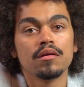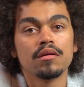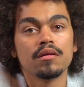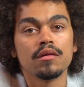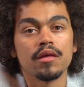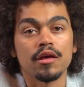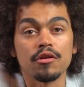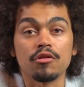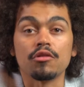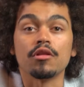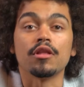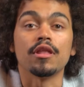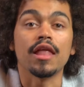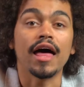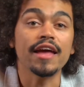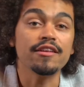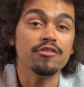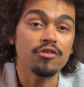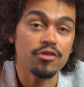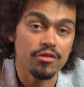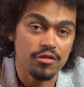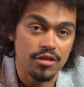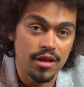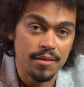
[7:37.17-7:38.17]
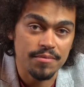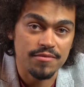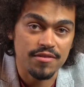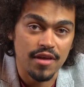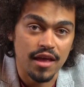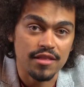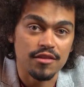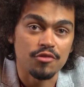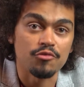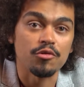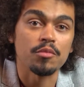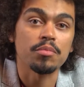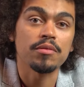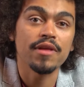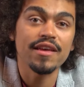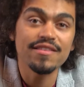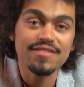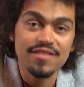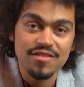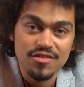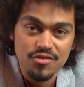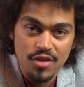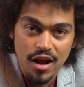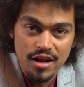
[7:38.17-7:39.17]
It'll align your clips and then
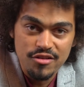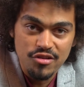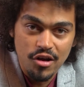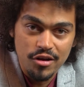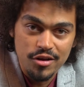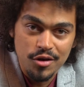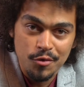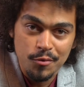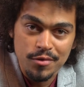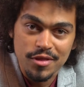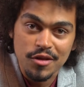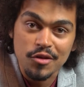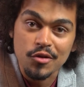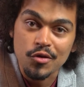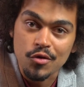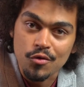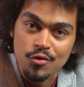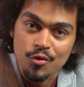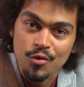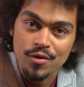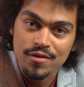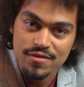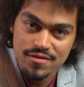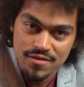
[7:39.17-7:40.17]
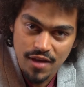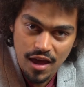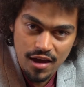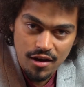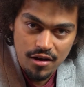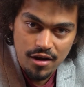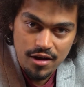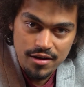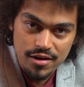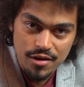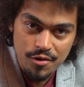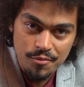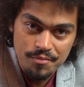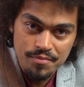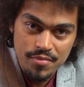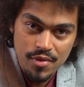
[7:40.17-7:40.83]
replace the scratch audio with the new sync audio.